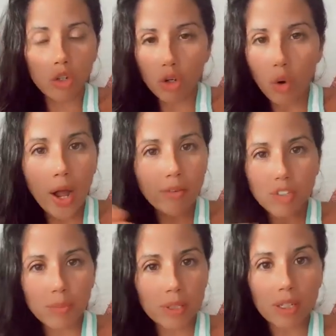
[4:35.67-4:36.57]
you don't
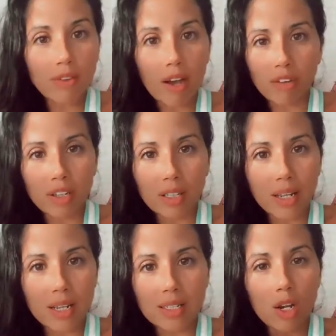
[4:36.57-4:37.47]
have to believe everything
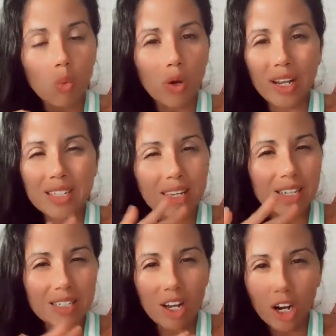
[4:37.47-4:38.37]
that I say. What I
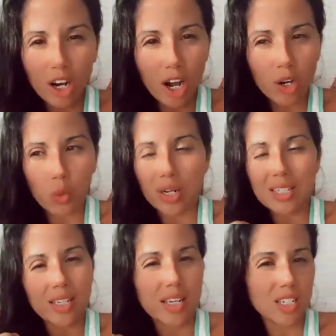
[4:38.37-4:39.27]
say is not God. What
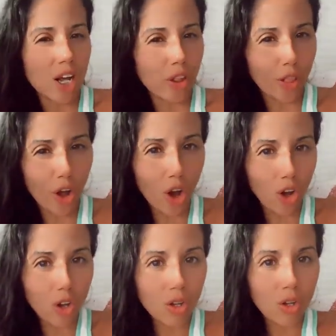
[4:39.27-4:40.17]
I say is not
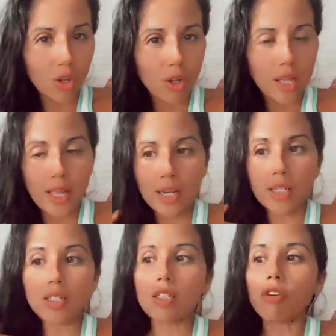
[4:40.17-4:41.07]
law. It
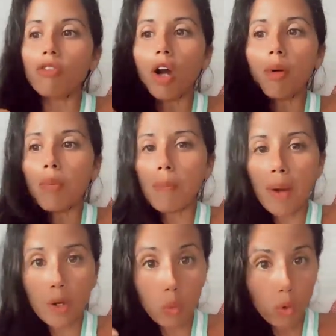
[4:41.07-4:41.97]
is from
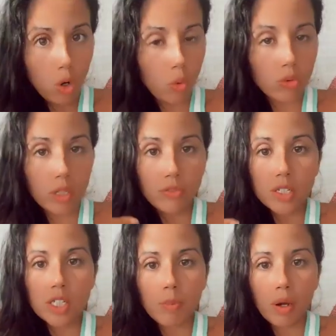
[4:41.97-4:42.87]
my own
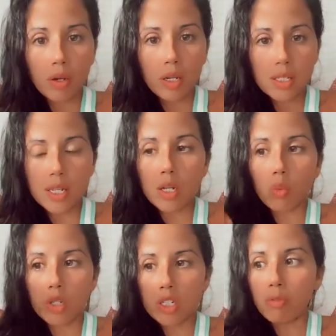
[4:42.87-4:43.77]
lived experience
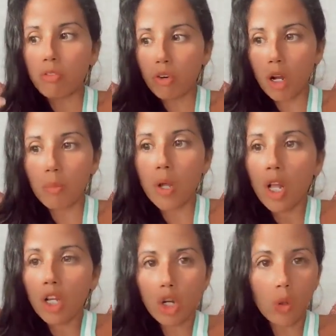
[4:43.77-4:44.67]
and wisdom from
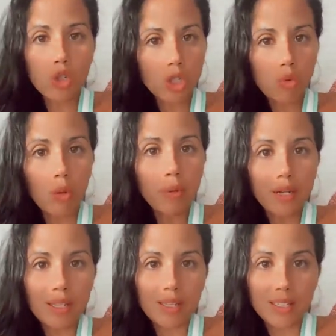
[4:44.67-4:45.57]
coaching
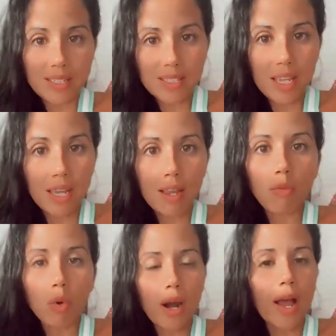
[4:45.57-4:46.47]
women in this thing,
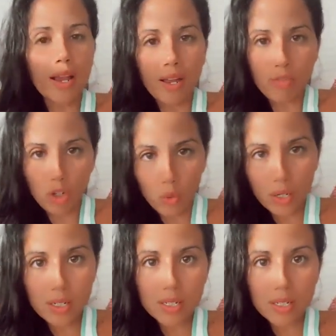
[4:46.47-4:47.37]
what I have
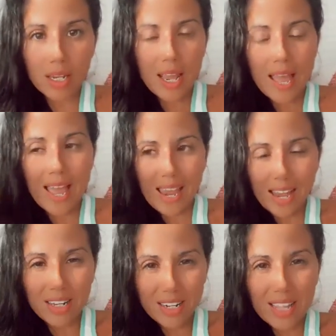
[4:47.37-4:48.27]
noticed.
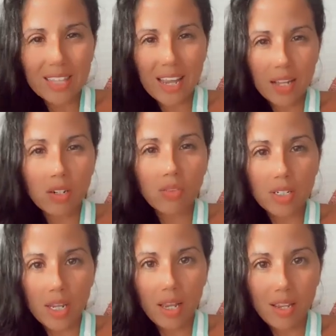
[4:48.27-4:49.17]
And at the end of
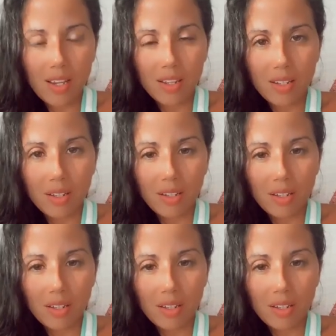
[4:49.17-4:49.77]
the day,